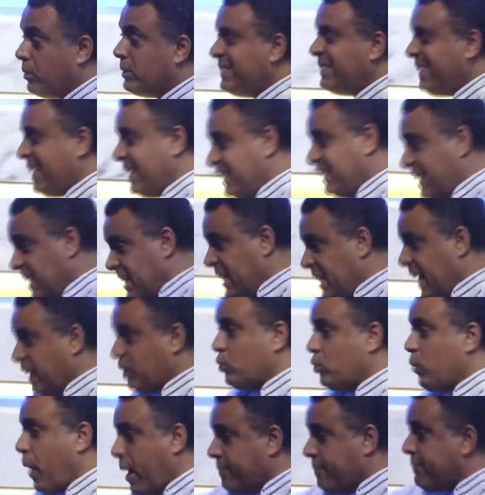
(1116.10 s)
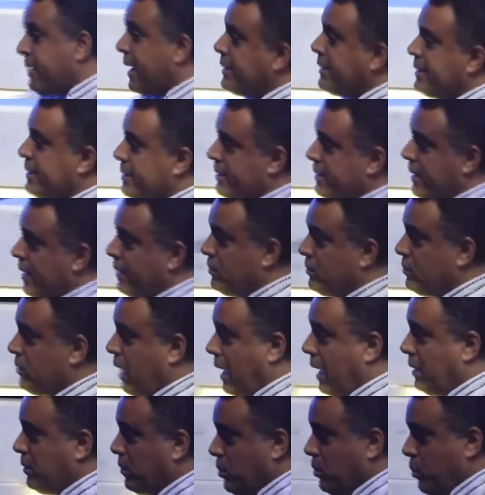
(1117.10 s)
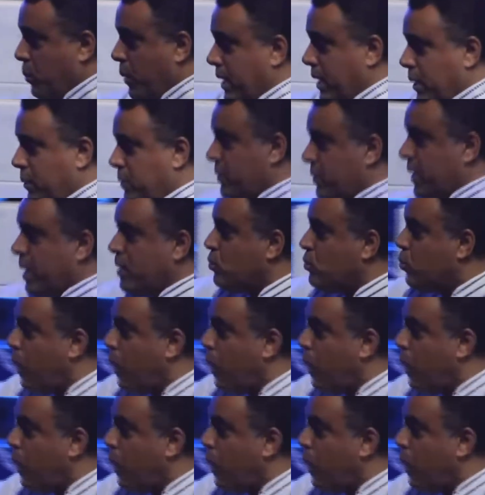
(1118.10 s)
they did that to Afghanistan. I don't know whether they were trying to